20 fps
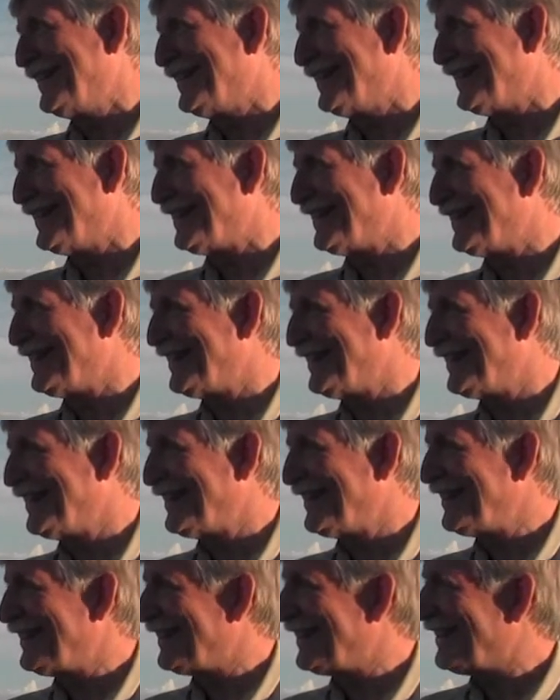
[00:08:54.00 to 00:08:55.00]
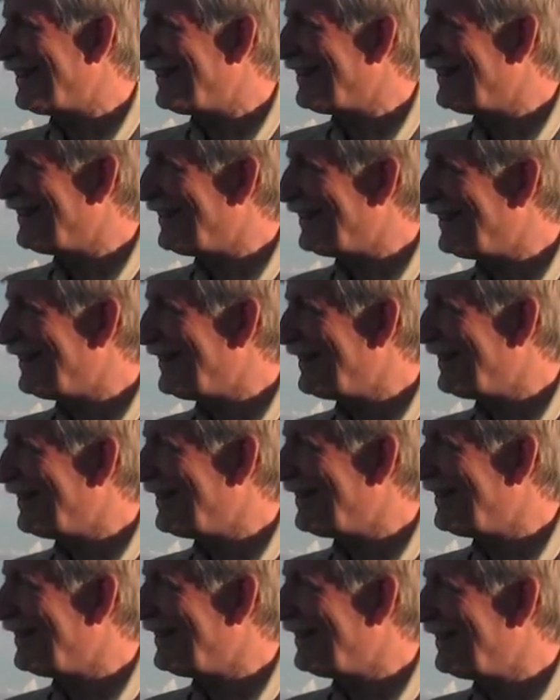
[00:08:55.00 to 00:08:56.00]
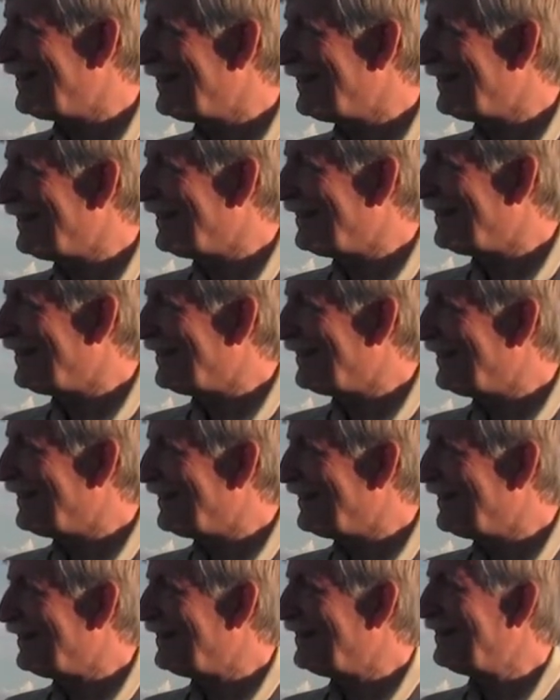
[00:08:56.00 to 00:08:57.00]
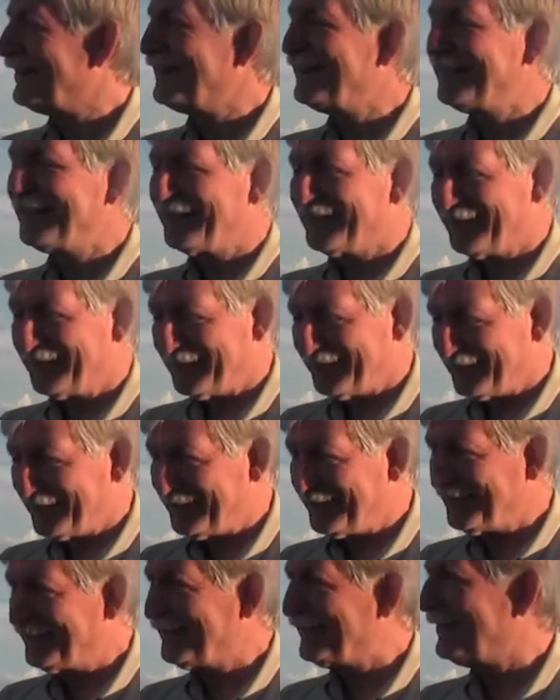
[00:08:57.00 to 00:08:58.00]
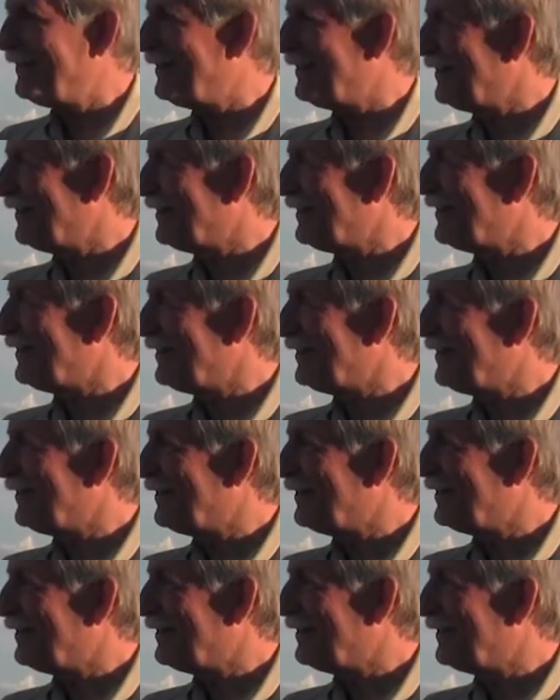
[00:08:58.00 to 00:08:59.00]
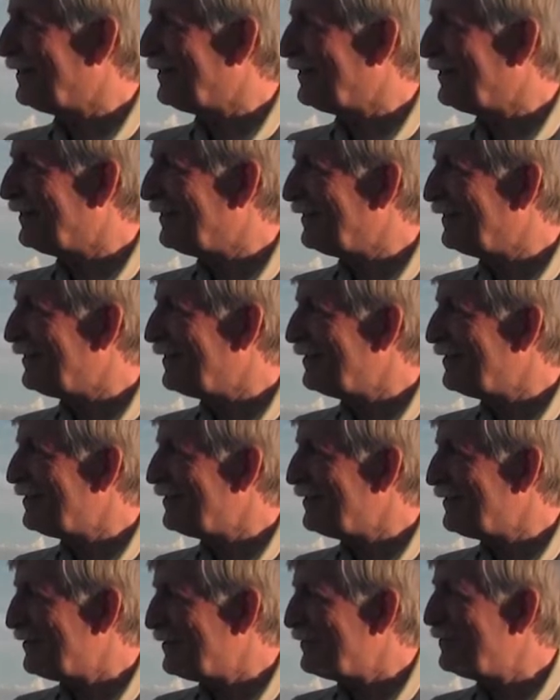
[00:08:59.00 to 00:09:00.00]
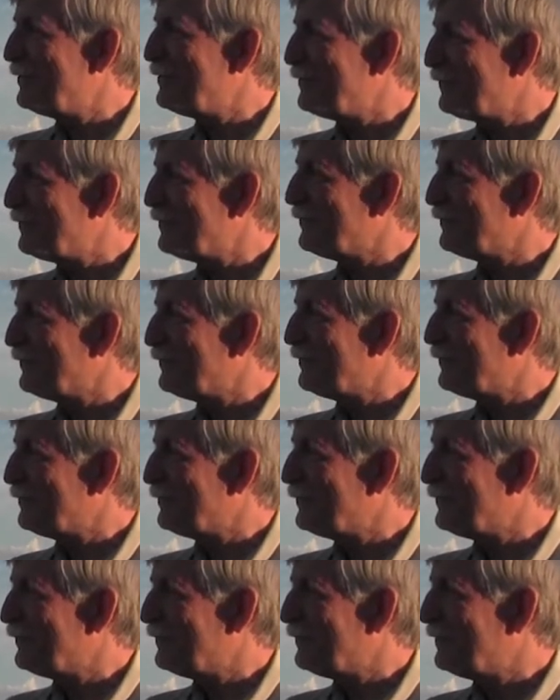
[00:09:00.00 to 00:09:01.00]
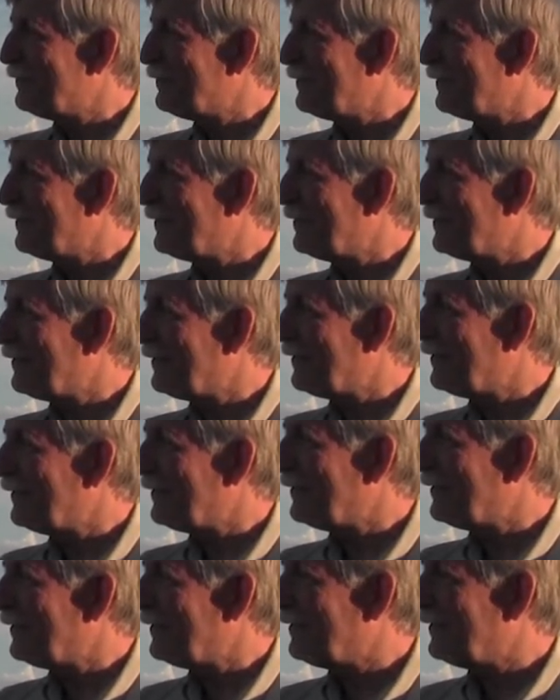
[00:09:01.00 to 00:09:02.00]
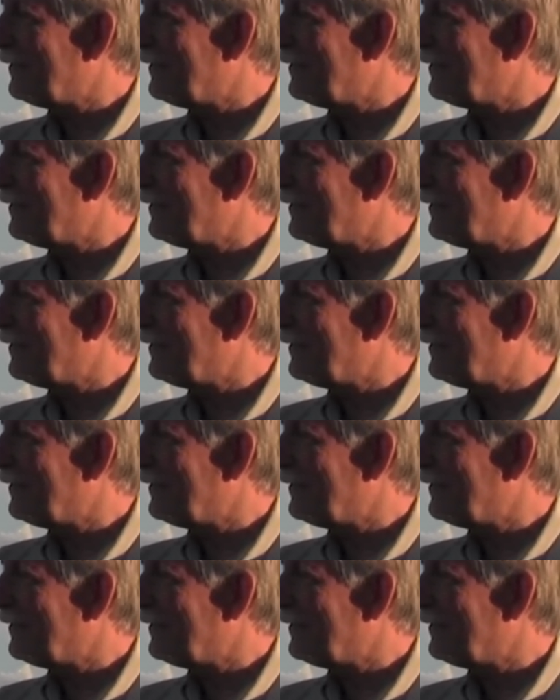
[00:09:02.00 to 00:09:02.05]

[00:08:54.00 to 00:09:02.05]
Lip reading: (silent)